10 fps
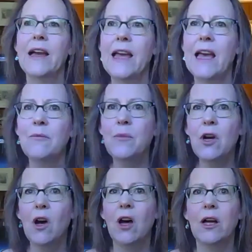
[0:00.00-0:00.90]
can't
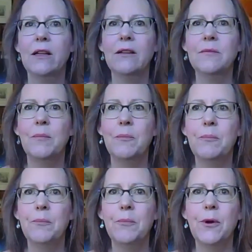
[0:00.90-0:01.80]
recall
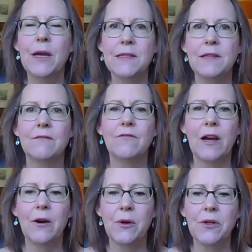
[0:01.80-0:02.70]
pressing
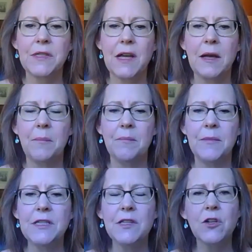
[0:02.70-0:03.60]
flowers.
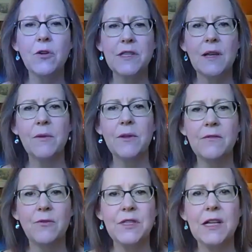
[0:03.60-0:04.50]
Mrs. Norris, I
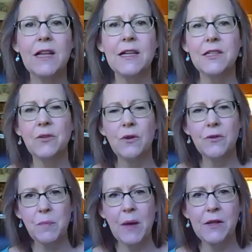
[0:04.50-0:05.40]
believe, was collecting
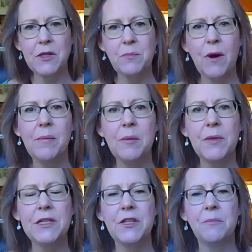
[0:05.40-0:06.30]
rose petals,
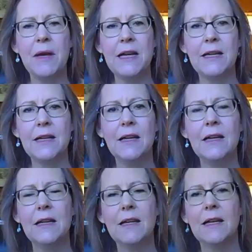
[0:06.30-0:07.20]
probably to make,
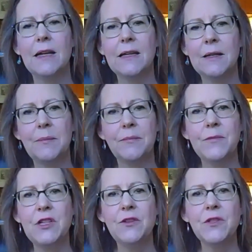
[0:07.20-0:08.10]

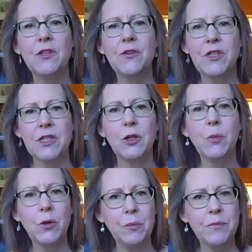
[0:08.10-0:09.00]
to use in her still
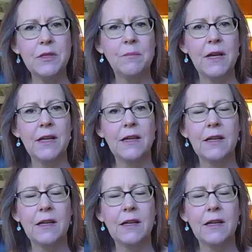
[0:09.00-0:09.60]
room to make